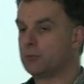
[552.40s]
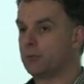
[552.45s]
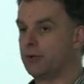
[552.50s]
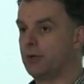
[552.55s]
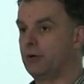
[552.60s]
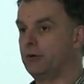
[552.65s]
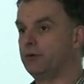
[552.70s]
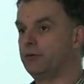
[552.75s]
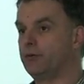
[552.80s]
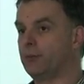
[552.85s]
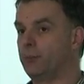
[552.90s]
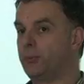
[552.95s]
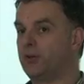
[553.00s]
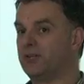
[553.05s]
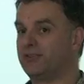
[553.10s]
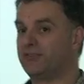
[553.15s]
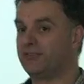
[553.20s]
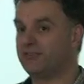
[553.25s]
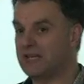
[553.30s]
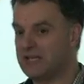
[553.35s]
but there is a
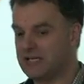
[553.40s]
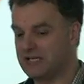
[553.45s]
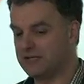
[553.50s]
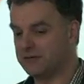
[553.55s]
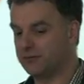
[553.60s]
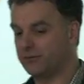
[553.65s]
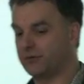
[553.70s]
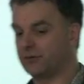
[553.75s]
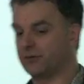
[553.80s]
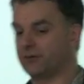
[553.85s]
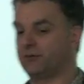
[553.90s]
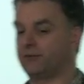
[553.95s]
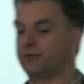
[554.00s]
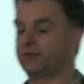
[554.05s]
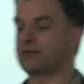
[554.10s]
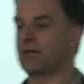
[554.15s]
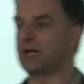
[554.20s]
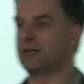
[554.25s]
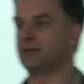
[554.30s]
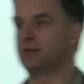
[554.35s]
perceived
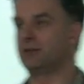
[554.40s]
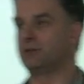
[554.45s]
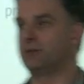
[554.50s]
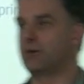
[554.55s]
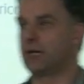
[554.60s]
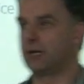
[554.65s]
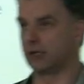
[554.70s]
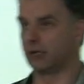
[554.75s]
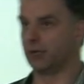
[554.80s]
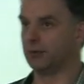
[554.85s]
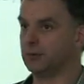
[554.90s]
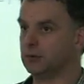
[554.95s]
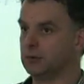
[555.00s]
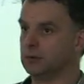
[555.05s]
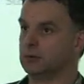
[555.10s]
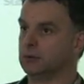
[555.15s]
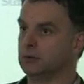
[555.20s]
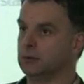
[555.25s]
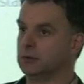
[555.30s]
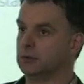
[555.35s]
standard value.
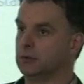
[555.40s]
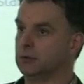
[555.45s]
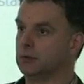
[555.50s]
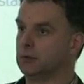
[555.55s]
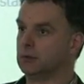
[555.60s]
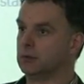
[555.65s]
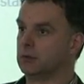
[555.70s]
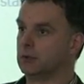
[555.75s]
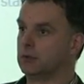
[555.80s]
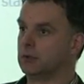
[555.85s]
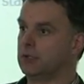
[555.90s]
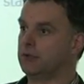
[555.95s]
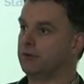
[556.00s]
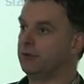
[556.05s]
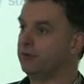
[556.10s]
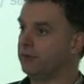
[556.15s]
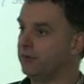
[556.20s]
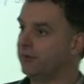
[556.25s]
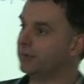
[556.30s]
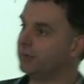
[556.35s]
And
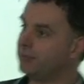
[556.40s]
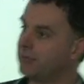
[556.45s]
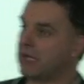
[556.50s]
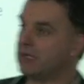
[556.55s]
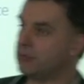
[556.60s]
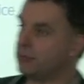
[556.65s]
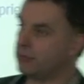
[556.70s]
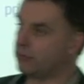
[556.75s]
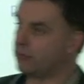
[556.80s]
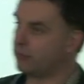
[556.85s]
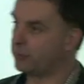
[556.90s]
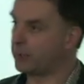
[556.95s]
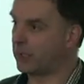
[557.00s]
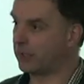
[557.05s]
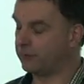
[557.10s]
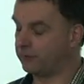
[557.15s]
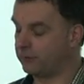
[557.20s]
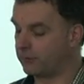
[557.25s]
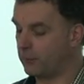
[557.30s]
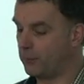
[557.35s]
this is a dangerous
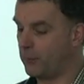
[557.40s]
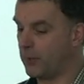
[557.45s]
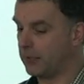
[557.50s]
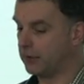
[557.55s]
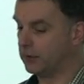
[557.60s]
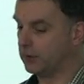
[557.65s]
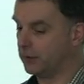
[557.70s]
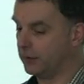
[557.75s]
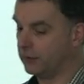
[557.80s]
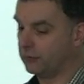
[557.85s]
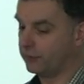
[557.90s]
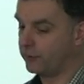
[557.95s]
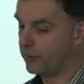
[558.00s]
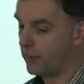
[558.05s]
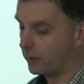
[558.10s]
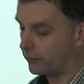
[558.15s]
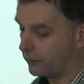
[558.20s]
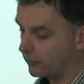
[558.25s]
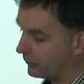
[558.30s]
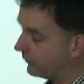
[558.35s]
place to be, and it's
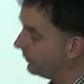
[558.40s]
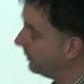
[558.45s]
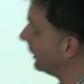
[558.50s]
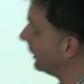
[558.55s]
starting to